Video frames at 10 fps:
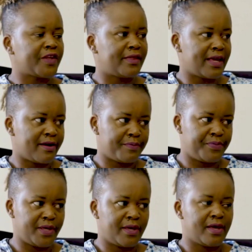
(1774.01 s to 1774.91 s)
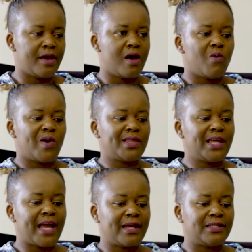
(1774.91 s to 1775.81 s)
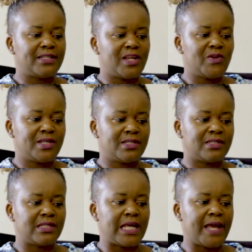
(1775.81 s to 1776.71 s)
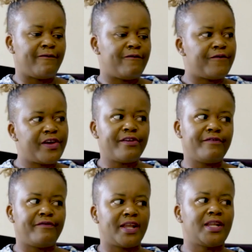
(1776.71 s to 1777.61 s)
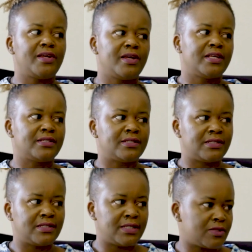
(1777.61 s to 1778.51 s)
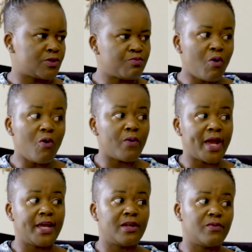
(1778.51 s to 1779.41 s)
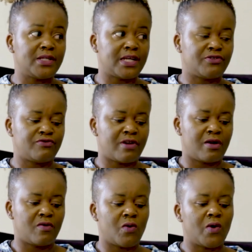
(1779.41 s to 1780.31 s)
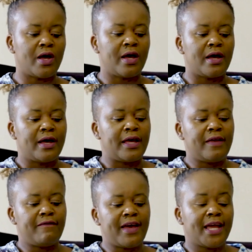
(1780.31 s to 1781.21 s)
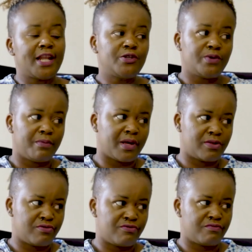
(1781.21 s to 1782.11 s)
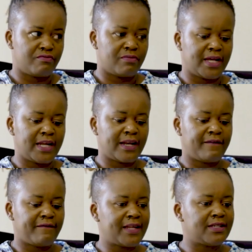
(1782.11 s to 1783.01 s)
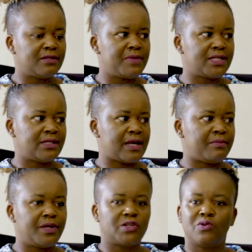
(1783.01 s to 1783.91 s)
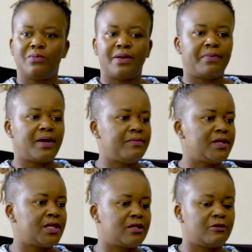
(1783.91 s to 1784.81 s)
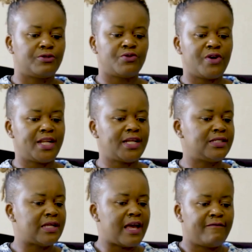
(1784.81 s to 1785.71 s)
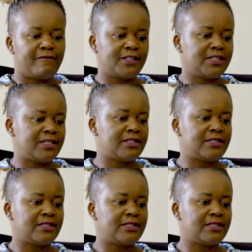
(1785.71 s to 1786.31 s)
therapy, one thing I can tell you is a very funny, small way in which I struggle. If I get into a bathroom and I find it messed up, it could be a public toilet I visited